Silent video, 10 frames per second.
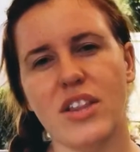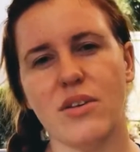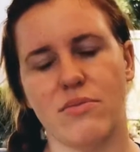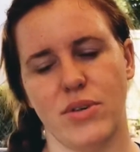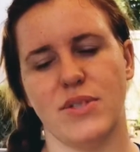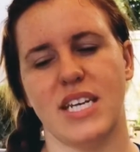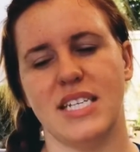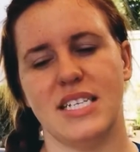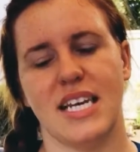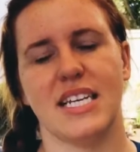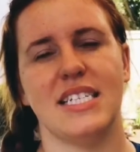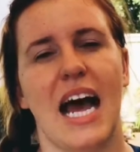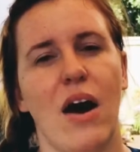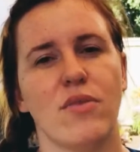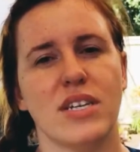the roots can dig
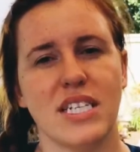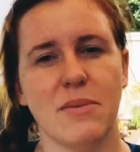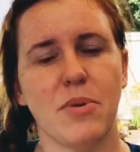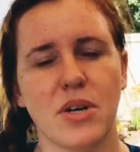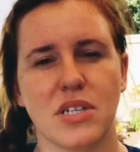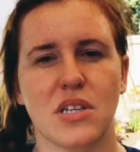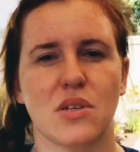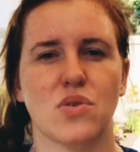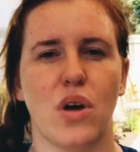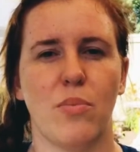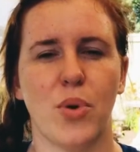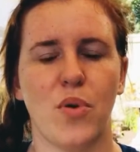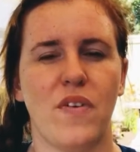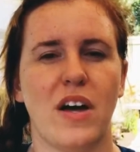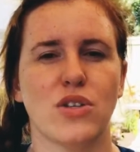down deeper into the soil
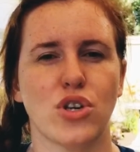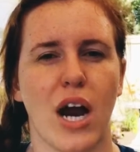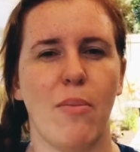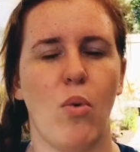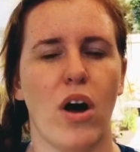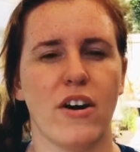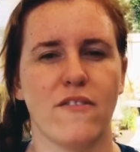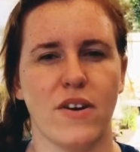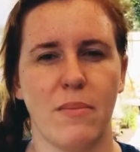profile to grab water from